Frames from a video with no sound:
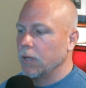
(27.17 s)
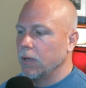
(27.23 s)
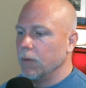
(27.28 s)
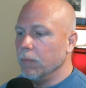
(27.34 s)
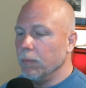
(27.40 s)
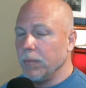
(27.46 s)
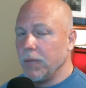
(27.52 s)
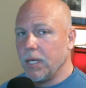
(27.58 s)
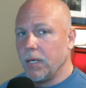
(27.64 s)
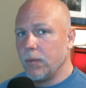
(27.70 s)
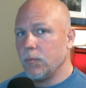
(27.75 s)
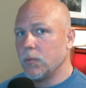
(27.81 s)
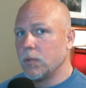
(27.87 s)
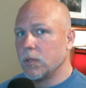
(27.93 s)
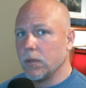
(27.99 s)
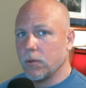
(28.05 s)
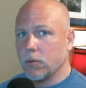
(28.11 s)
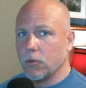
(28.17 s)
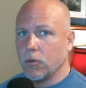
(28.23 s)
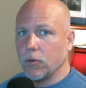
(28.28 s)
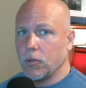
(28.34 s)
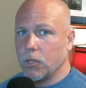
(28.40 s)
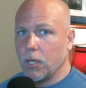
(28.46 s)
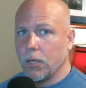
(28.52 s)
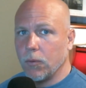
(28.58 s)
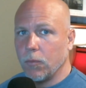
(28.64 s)
memes
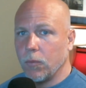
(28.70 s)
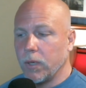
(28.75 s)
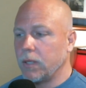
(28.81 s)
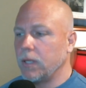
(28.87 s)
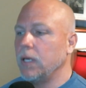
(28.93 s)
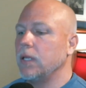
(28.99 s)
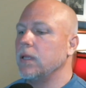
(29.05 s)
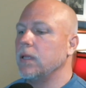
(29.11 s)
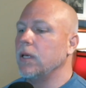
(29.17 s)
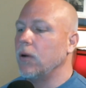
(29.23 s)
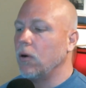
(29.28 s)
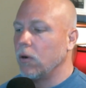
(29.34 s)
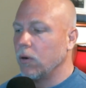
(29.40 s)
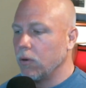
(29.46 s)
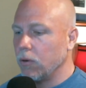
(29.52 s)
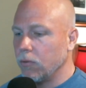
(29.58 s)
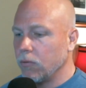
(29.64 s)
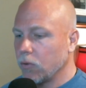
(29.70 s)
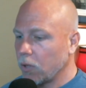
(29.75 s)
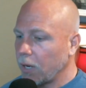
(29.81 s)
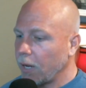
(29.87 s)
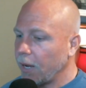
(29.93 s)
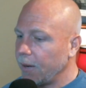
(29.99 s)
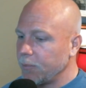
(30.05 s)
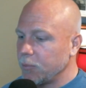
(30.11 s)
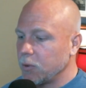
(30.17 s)
associated with it. They are
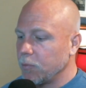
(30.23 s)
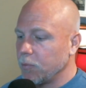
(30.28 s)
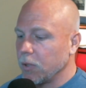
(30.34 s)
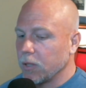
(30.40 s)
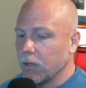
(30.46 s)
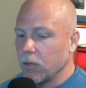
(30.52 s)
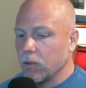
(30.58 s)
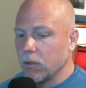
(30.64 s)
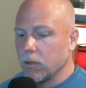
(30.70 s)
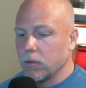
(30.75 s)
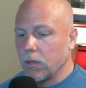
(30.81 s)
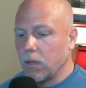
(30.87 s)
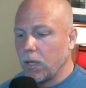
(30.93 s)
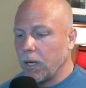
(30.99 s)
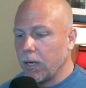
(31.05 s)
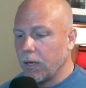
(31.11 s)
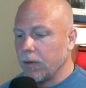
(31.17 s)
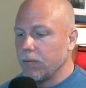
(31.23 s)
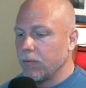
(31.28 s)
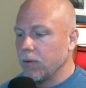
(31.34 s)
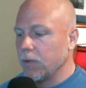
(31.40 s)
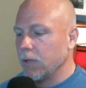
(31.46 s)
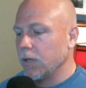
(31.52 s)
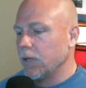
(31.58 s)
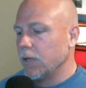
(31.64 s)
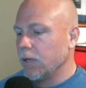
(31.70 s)
overlapped, but there is a lot of
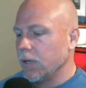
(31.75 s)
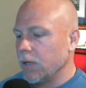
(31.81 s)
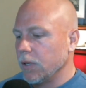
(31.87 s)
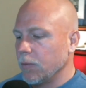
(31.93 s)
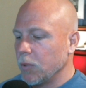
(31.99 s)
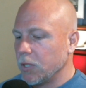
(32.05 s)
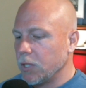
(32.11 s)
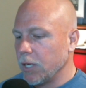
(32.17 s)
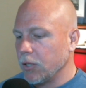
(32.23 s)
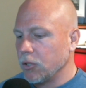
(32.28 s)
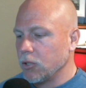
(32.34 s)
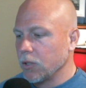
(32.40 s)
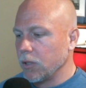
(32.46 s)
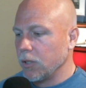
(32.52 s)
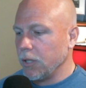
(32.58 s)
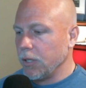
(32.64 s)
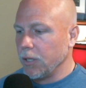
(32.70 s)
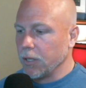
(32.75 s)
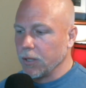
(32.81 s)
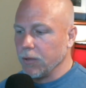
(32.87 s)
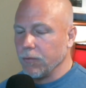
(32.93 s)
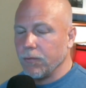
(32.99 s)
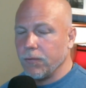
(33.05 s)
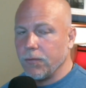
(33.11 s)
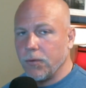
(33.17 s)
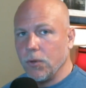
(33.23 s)
potentially
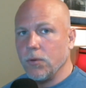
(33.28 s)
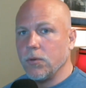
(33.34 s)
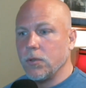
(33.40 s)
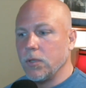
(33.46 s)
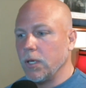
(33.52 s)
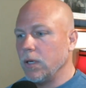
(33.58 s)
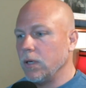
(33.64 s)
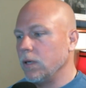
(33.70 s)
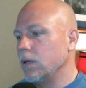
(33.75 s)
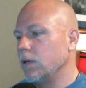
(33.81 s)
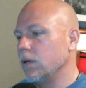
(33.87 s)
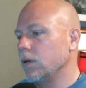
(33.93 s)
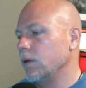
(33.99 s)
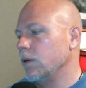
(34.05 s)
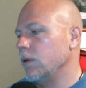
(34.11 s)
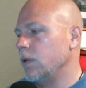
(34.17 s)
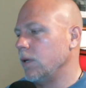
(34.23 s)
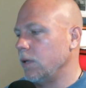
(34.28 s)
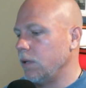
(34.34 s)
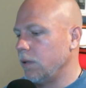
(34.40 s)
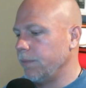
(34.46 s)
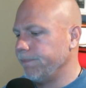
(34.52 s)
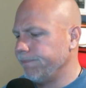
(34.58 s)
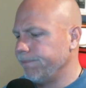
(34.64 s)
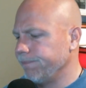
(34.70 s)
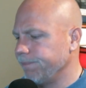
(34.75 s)
confusing
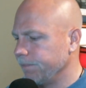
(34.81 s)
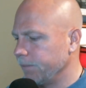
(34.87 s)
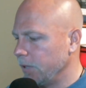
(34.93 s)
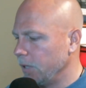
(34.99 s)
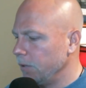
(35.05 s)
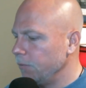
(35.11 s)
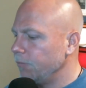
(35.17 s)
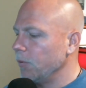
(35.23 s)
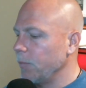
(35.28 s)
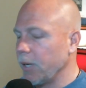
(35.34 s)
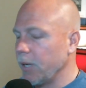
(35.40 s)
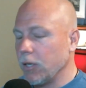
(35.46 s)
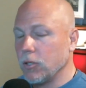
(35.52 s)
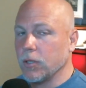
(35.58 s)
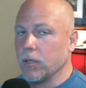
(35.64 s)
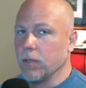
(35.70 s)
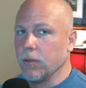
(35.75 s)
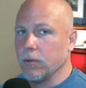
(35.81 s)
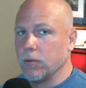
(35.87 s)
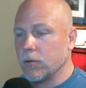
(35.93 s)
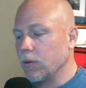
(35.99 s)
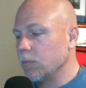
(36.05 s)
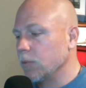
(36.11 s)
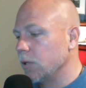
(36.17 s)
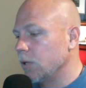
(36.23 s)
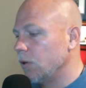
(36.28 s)
information. So
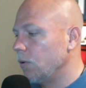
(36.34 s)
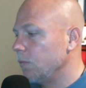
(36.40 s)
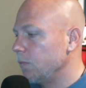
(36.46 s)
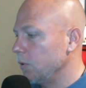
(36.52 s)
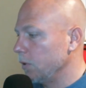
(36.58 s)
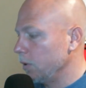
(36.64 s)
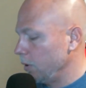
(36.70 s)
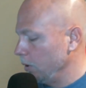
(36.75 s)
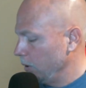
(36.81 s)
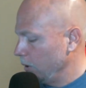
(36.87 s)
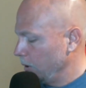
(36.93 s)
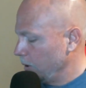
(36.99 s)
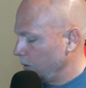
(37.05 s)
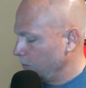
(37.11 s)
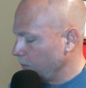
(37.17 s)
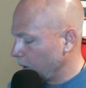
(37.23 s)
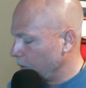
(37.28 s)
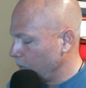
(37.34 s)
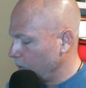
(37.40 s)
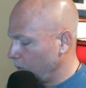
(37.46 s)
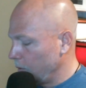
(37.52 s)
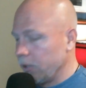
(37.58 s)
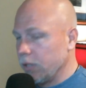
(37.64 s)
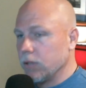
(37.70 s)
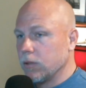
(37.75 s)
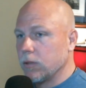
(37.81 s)
I'm going to hopefully, my
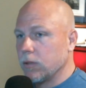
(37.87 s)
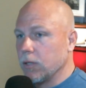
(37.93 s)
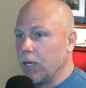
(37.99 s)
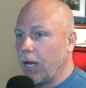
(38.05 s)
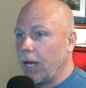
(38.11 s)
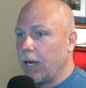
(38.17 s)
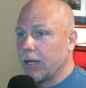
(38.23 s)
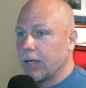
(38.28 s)
goal is to not